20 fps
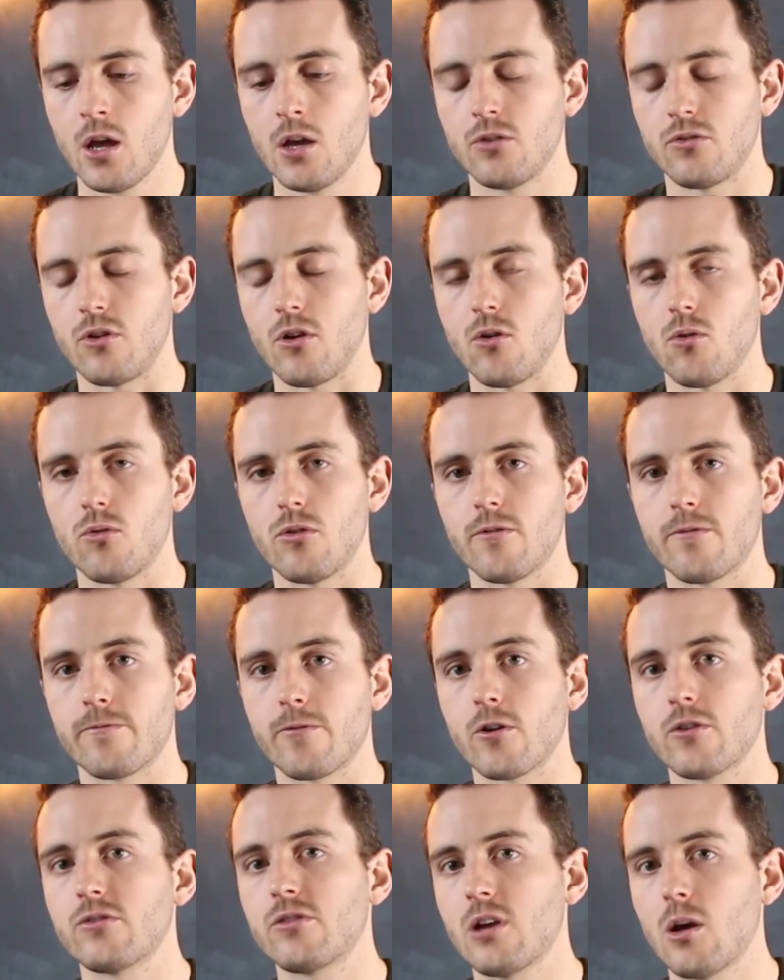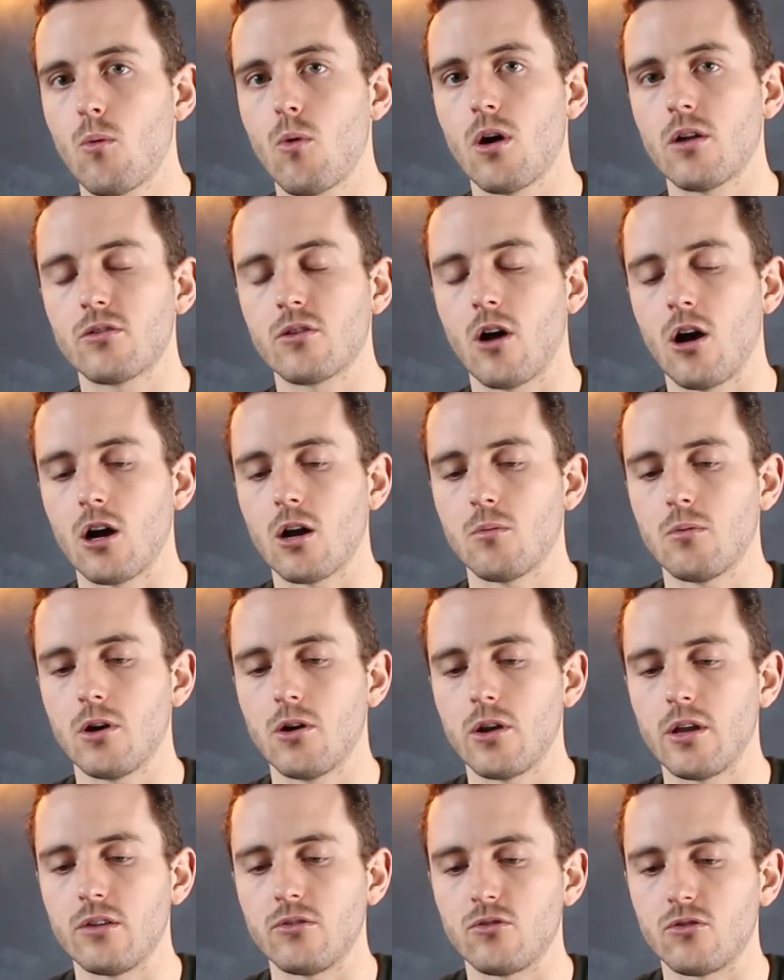So the first thing I want to talk
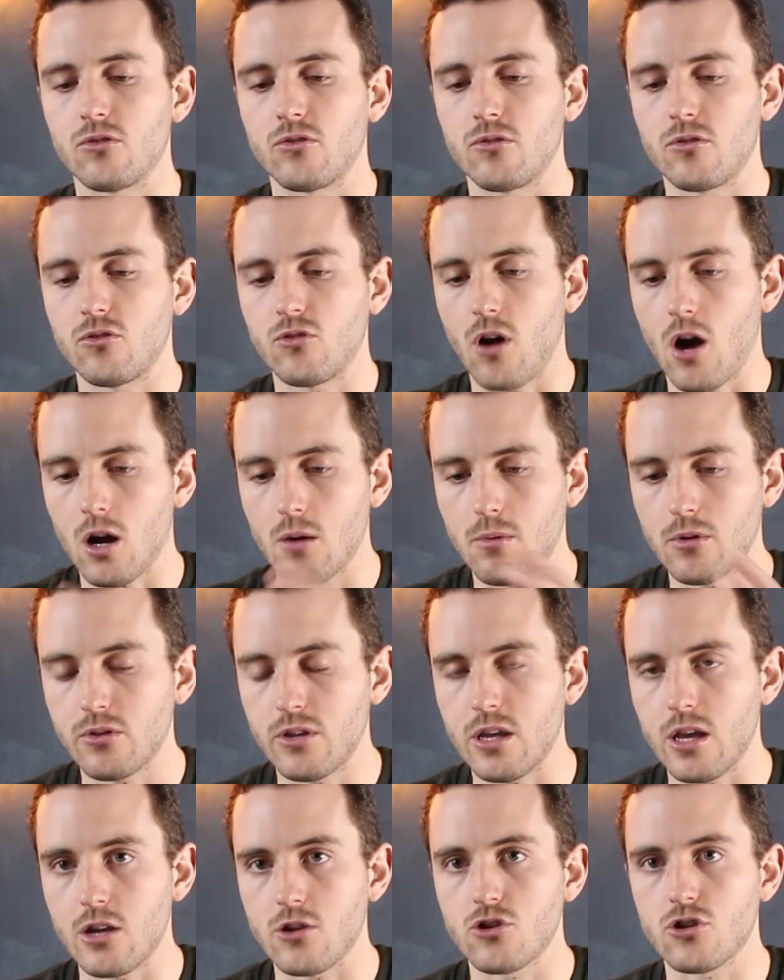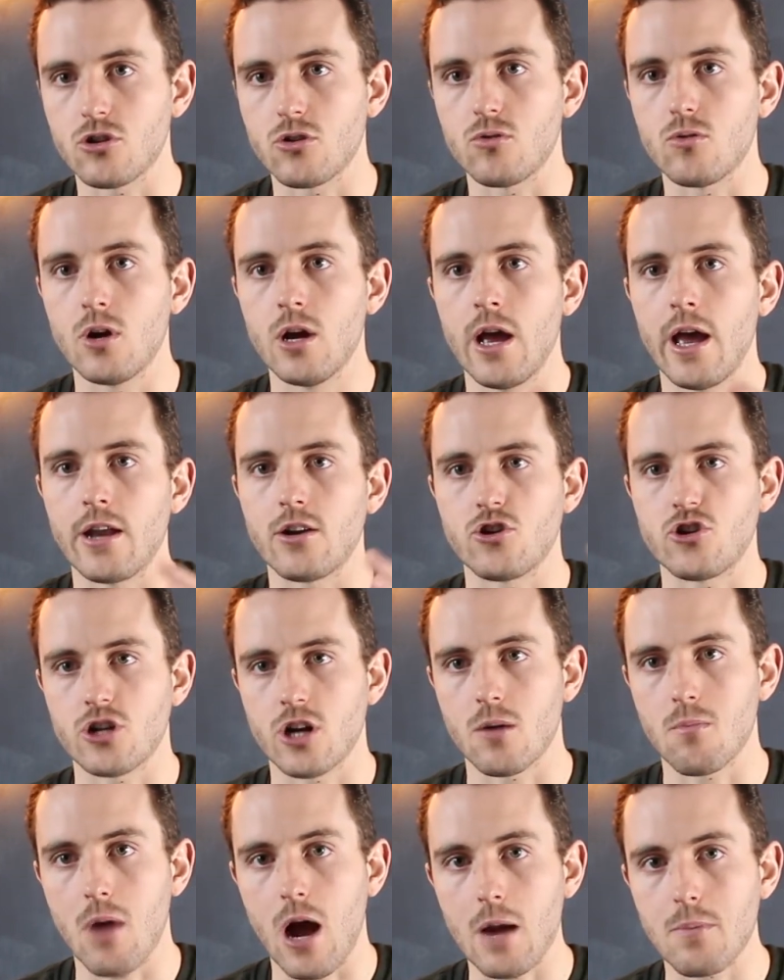about is just talk about the issue and
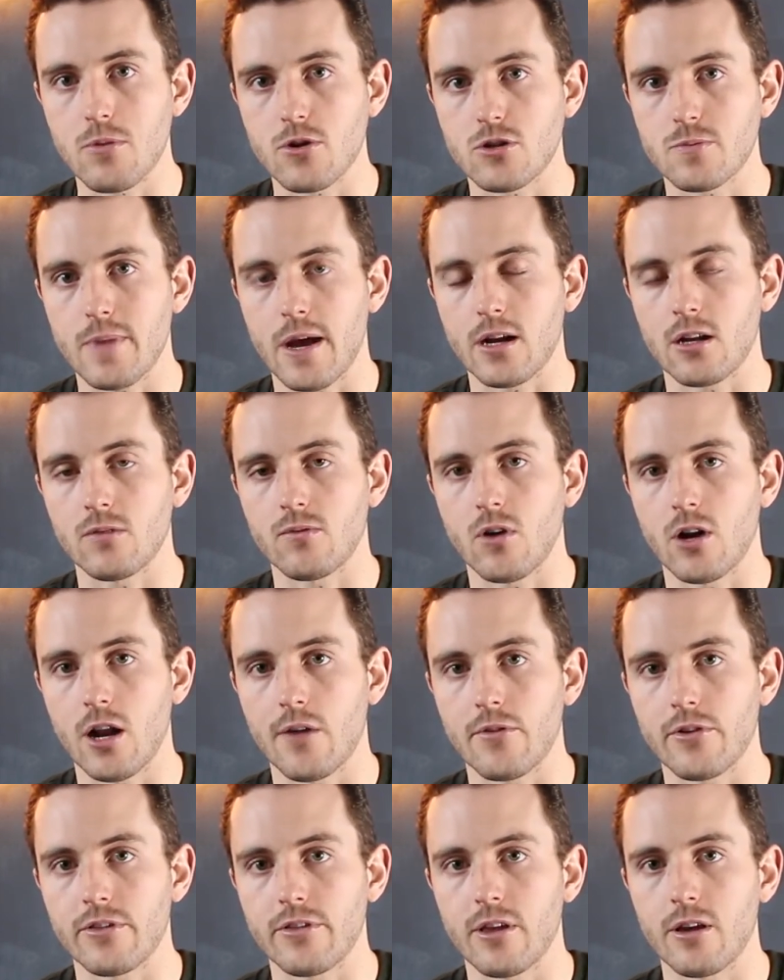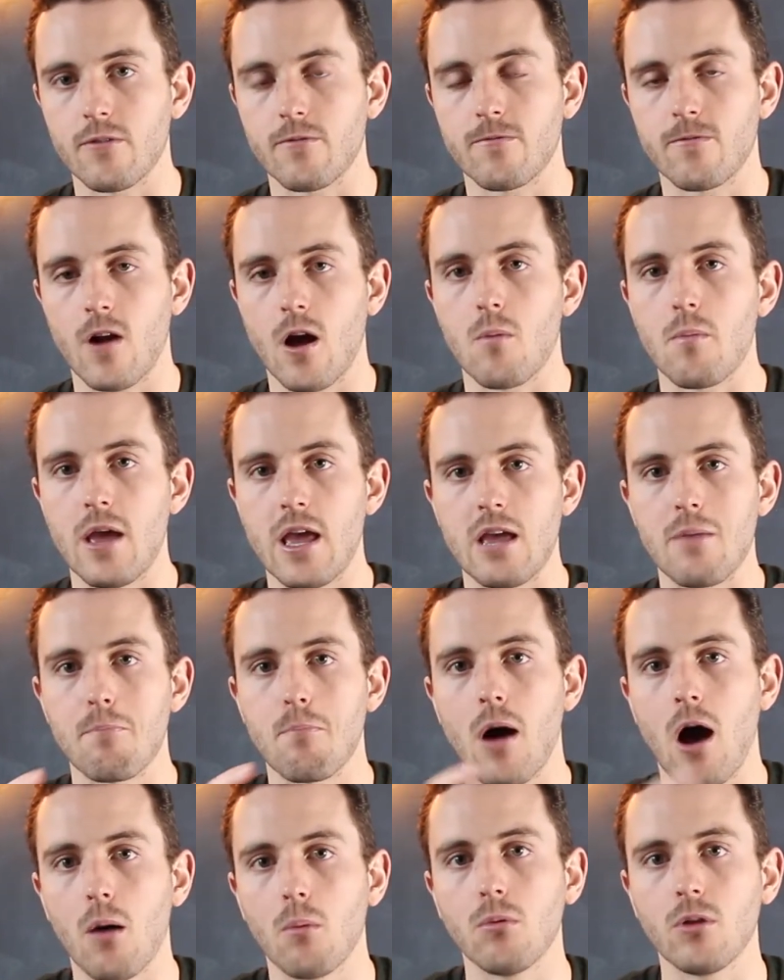share my perspective on everything from a
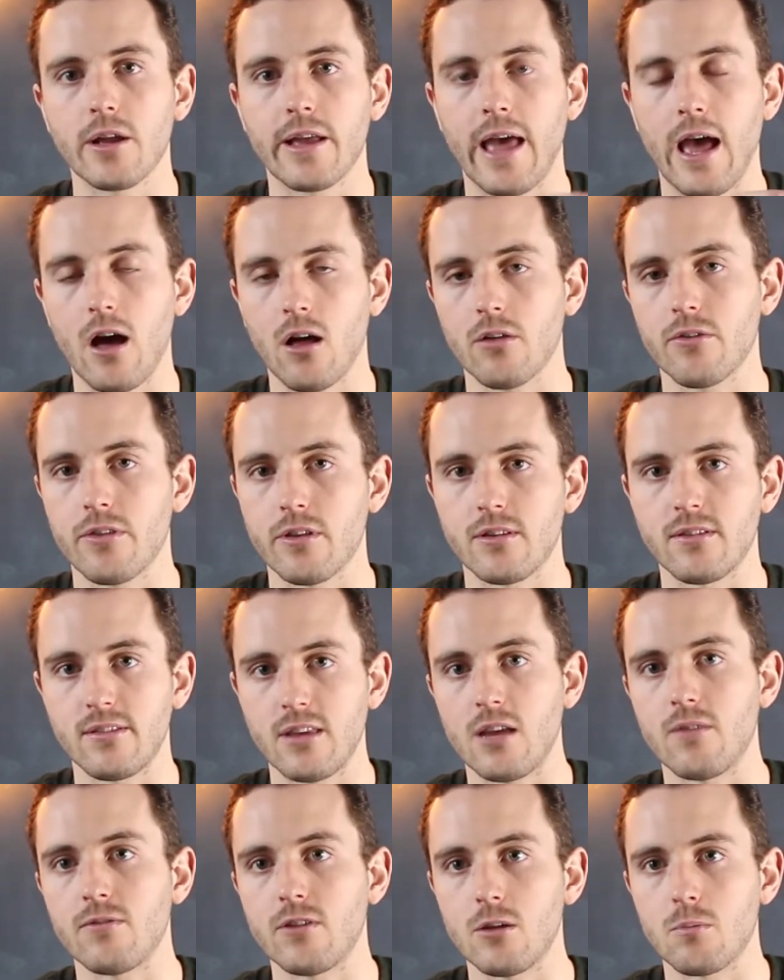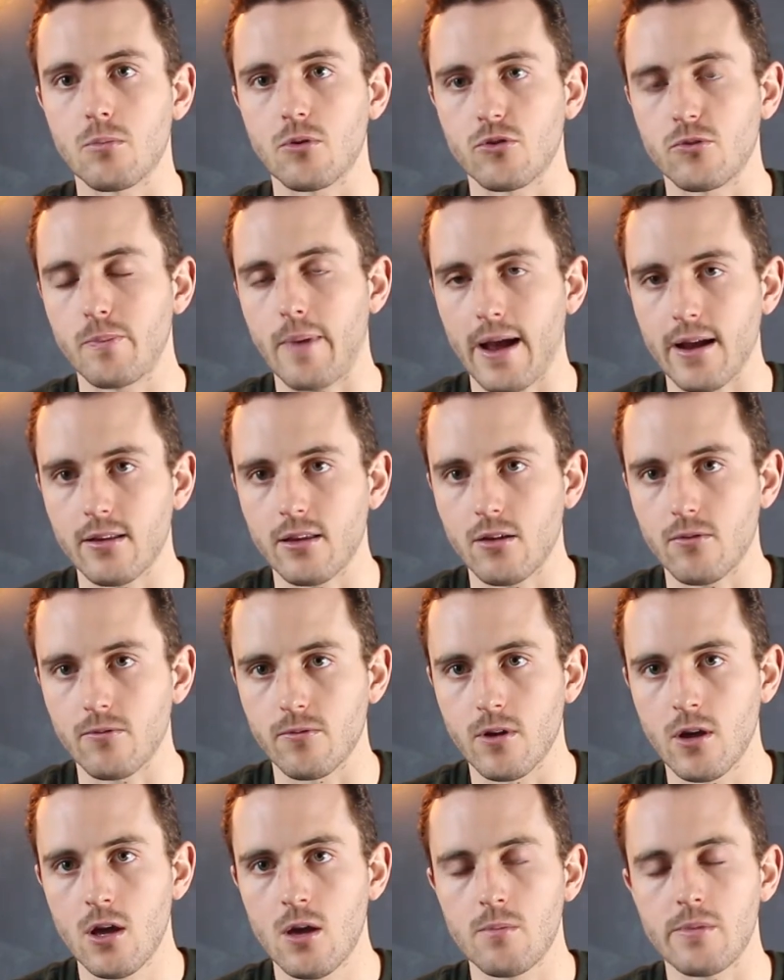public health and safety perspective
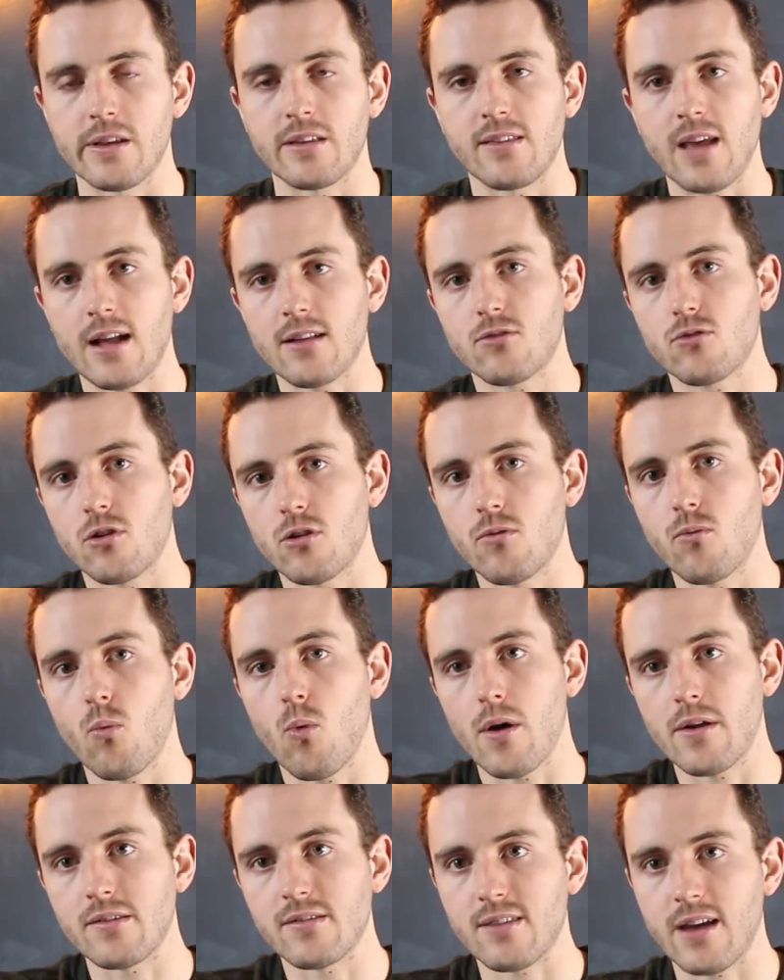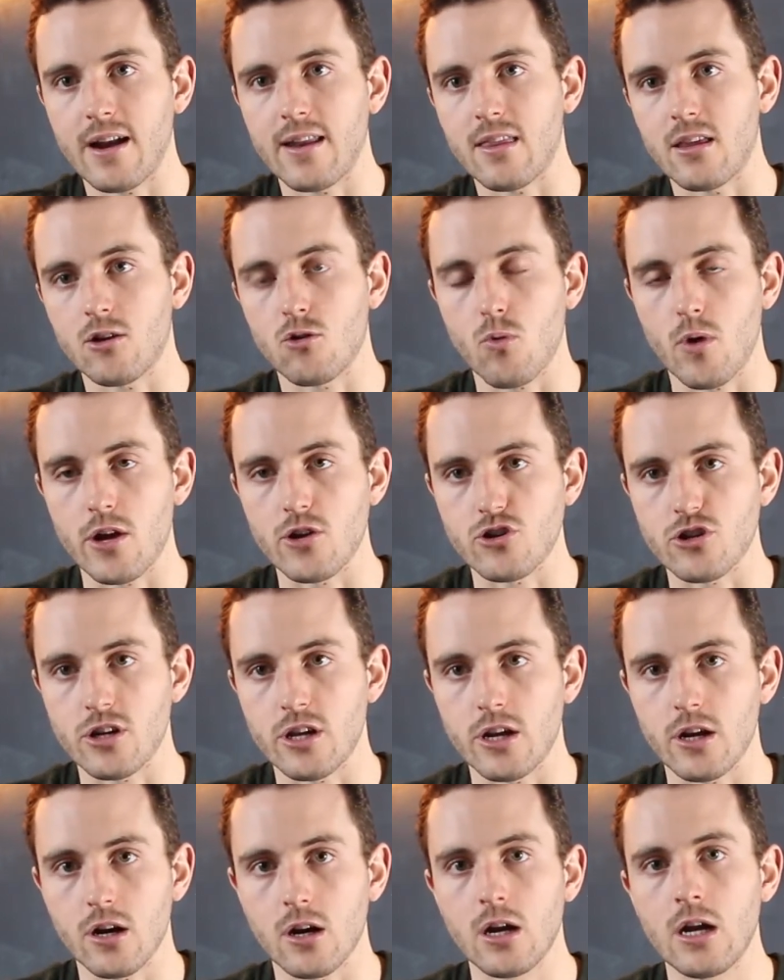because that's sort of one side of the equation
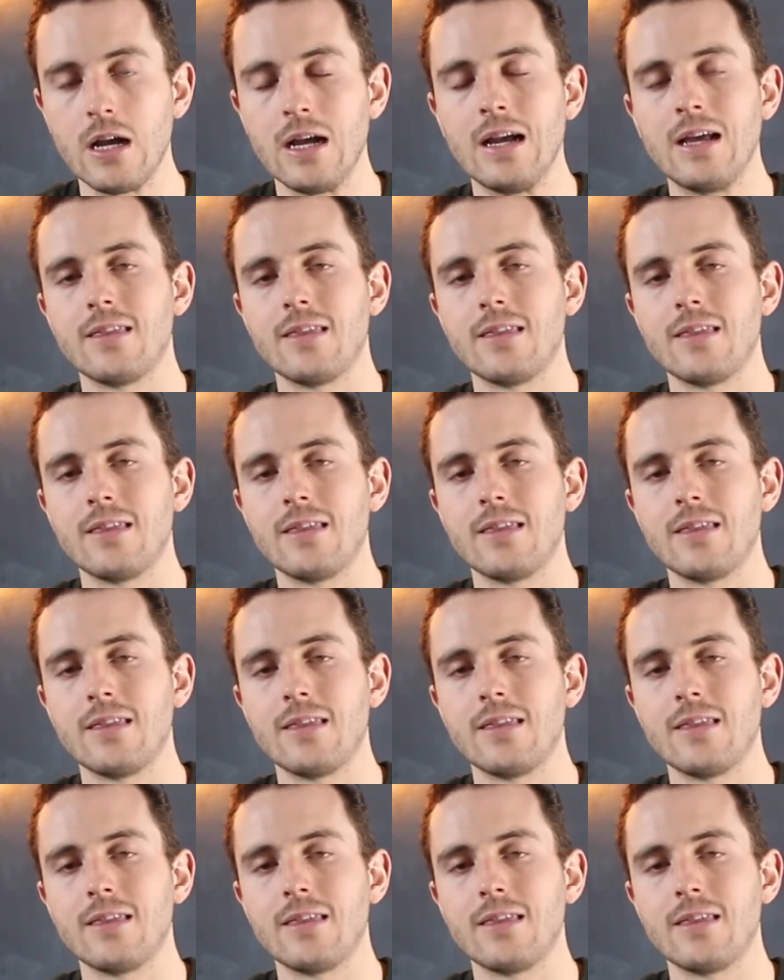here.